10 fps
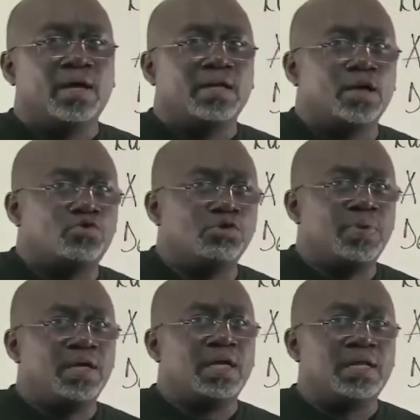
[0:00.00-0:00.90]
They could
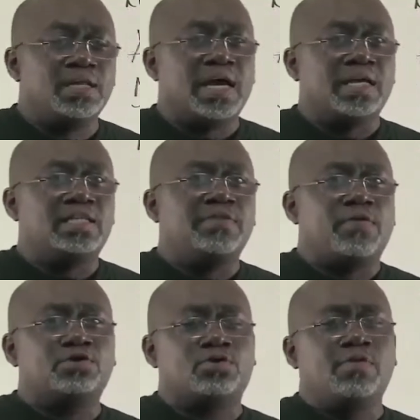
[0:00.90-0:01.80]
be in their
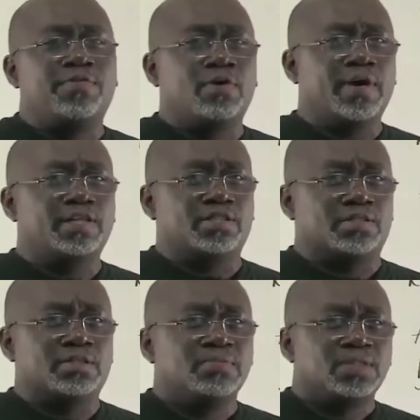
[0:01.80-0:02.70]
default configurations.